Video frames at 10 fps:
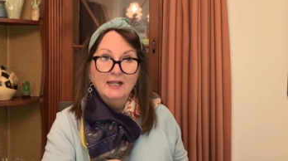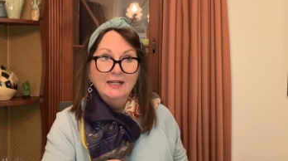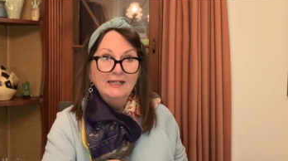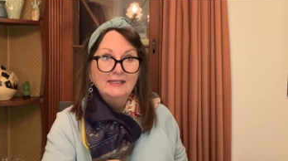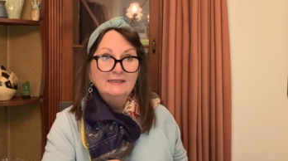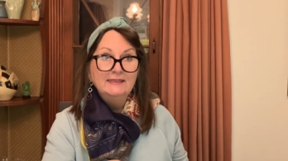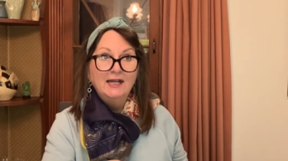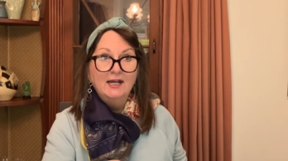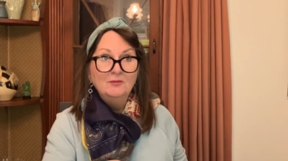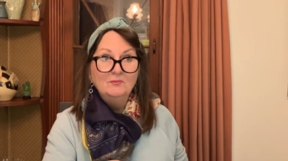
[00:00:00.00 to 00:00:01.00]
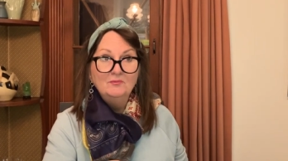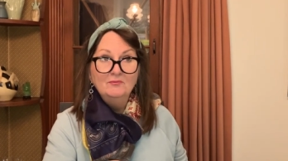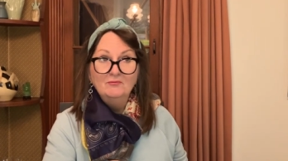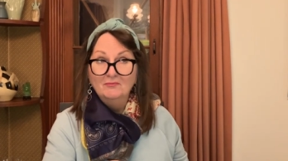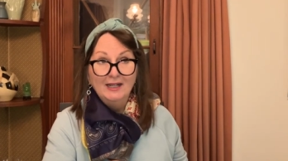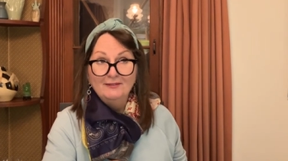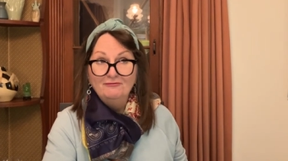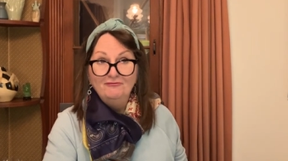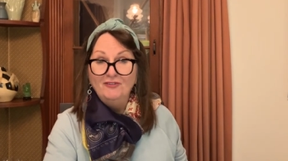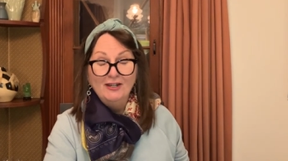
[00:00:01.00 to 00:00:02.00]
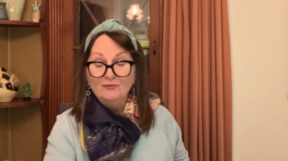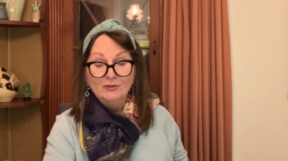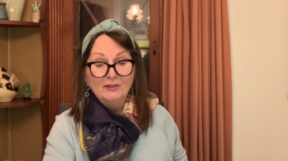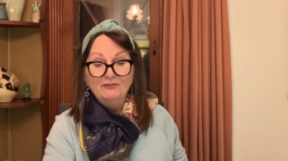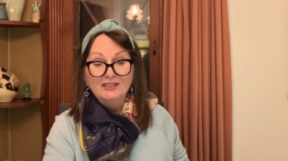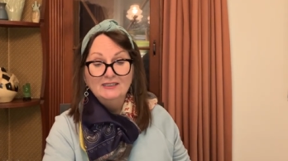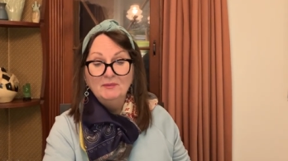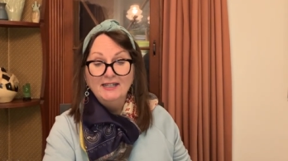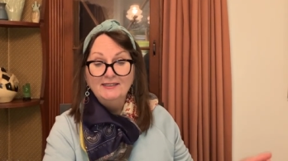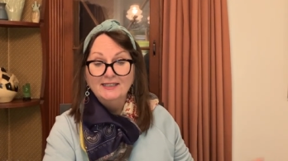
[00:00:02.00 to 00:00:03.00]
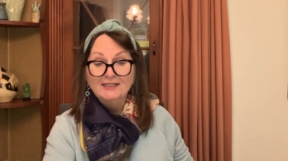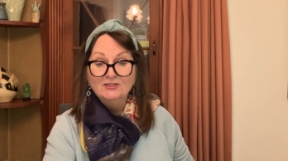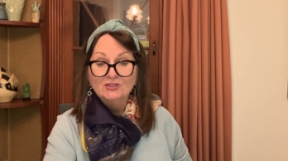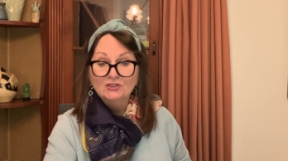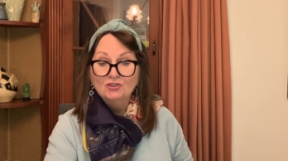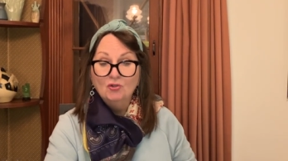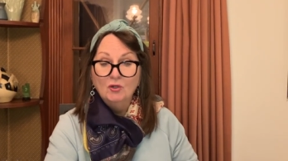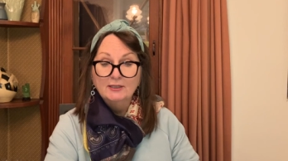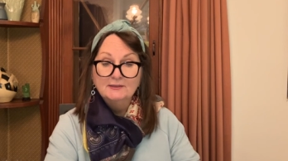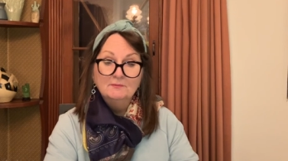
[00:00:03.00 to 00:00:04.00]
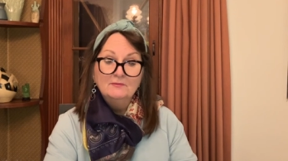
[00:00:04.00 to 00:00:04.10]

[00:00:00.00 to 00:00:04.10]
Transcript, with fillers: And um, my favorite of his paintings is called